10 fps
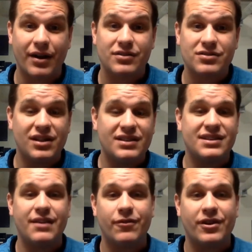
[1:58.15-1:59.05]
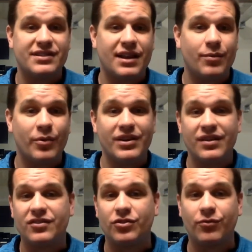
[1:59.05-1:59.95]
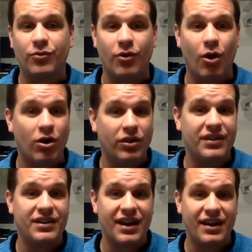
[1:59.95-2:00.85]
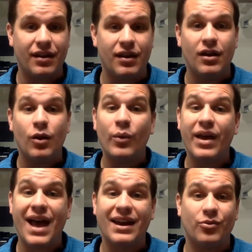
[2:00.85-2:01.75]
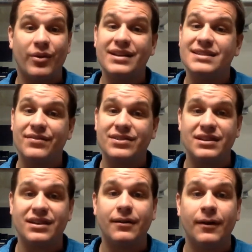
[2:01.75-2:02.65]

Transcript: So let's say, for example, we did this for all of the data we had in 2017,